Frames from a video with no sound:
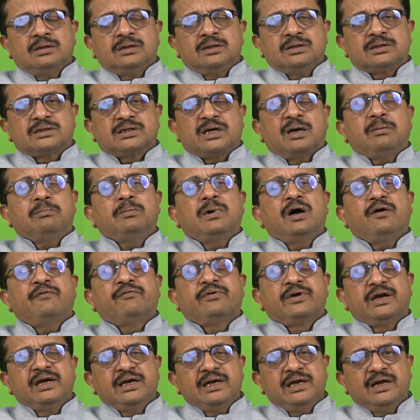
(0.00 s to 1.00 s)
Some are
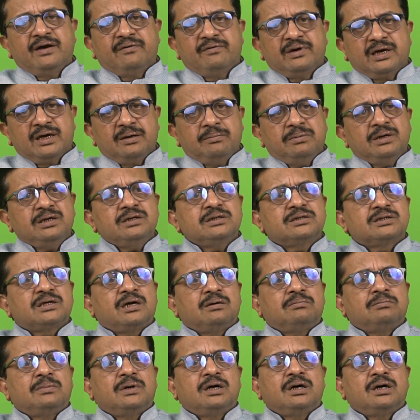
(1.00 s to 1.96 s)
freely available, some